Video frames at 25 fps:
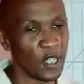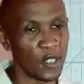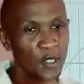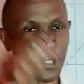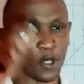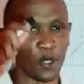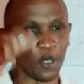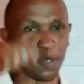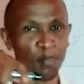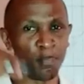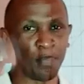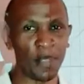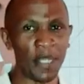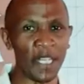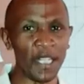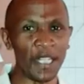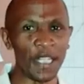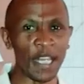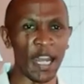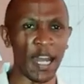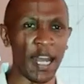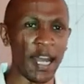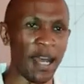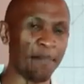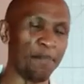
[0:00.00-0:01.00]
So be in
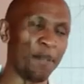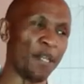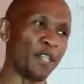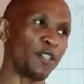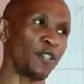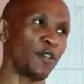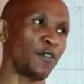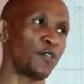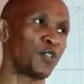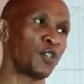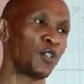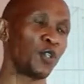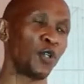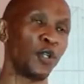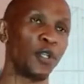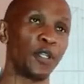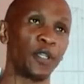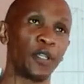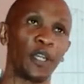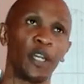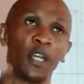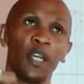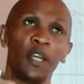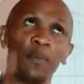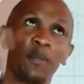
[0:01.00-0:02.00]
the habit of
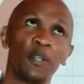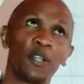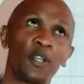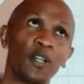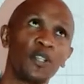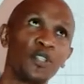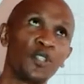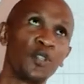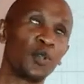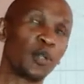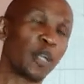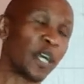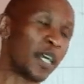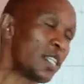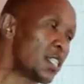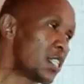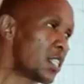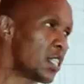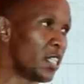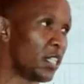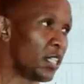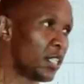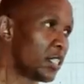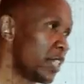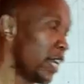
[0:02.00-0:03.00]
showing, because you can
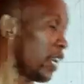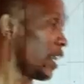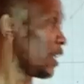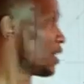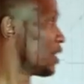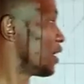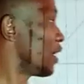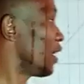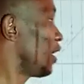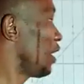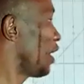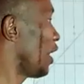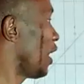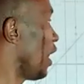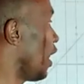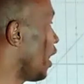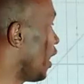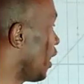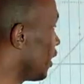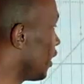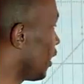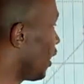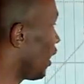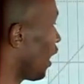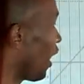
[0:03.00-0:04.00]
still get
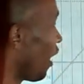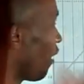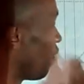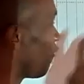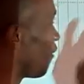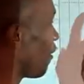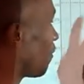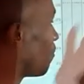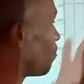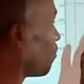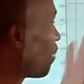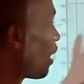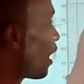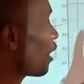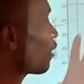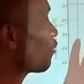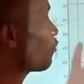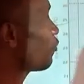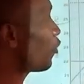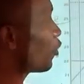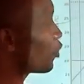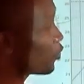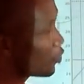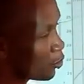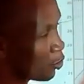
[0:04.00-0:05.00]
half a
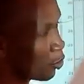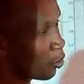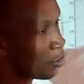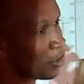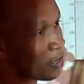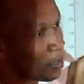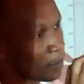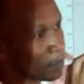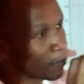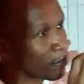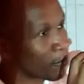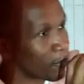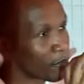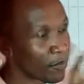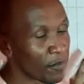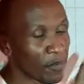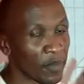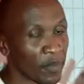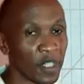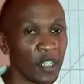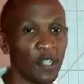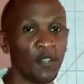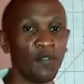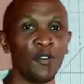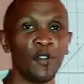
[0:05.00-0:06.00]
mark for showing
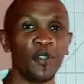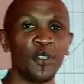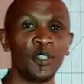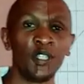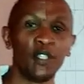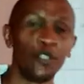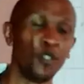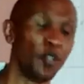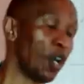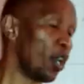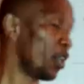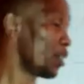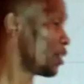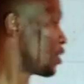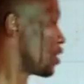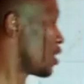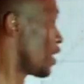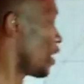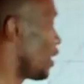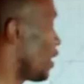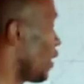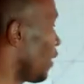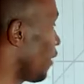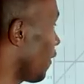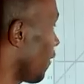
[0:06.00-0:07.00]
if you did not
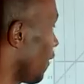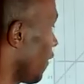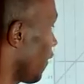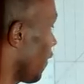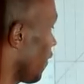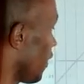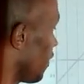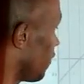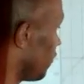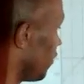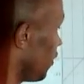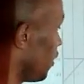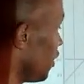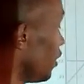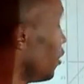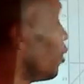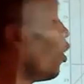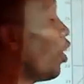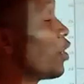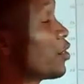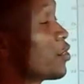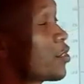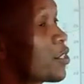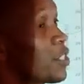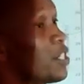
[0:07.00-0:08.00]

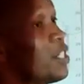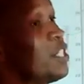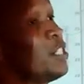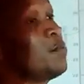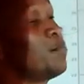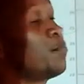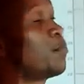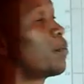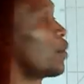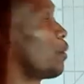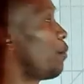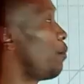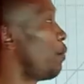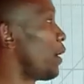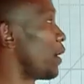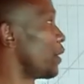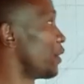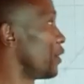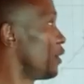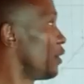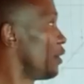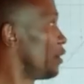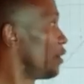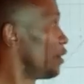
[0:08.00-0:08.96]
read properly.